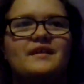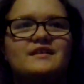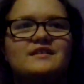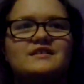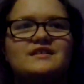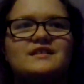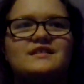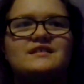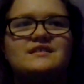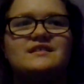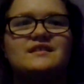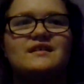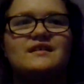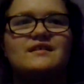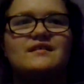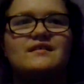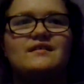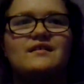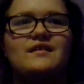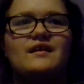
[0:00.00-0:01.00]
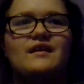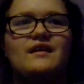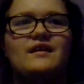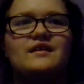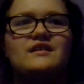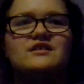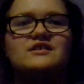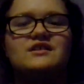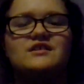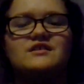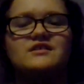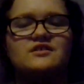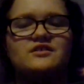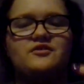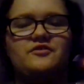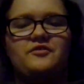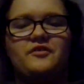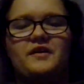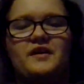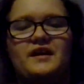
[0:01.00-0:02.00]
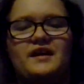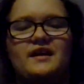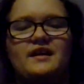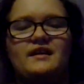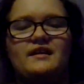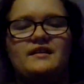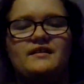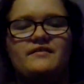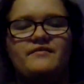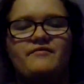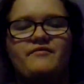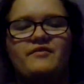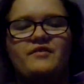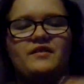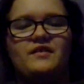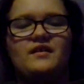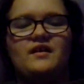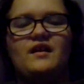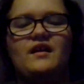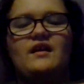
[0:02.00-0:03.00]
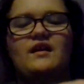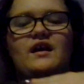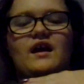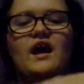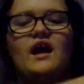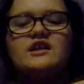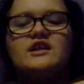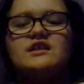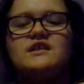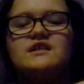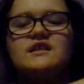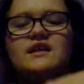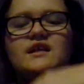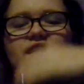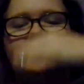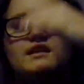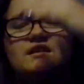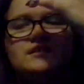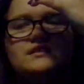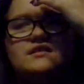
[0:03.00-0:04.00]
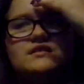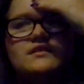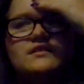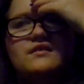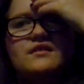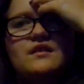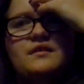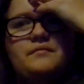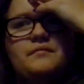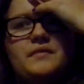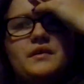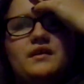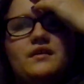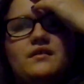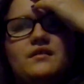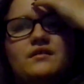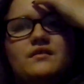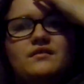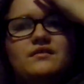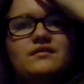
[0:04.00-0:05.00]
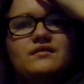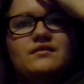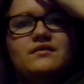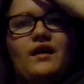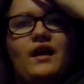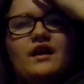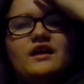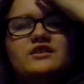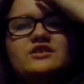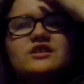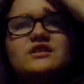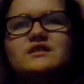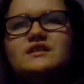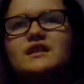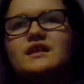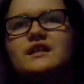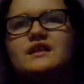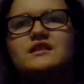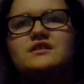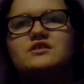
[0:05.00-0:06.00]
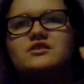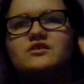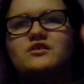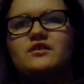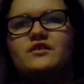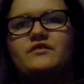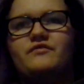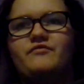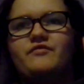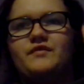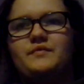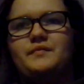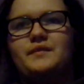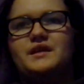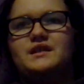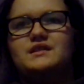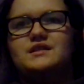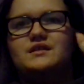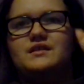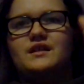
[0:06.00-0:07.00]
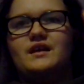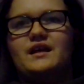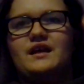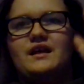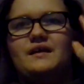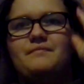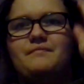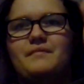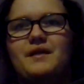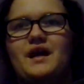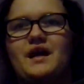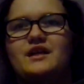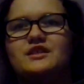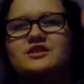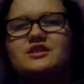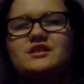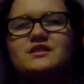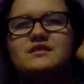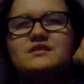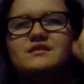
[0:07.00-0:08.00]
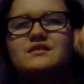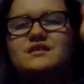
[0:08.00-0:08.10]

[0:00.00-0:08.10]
just great I just think it's I just think it's good for me to, like, imagine